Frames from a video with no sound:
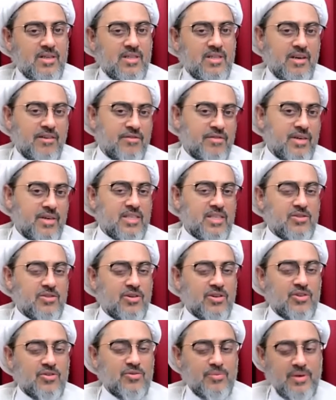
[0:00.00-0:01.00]
tougher it's
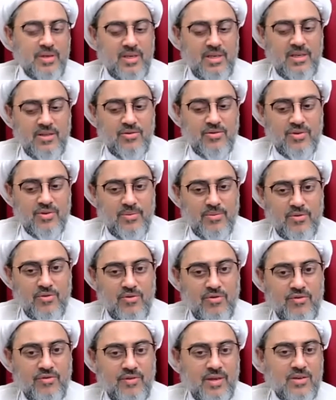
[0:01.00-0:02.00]
going to be to
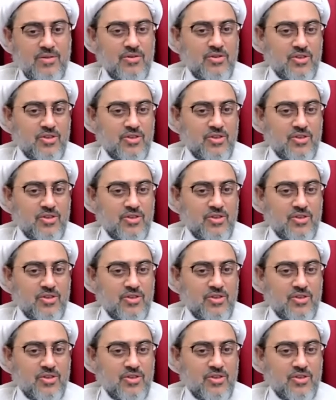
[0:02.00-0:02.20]
remove and to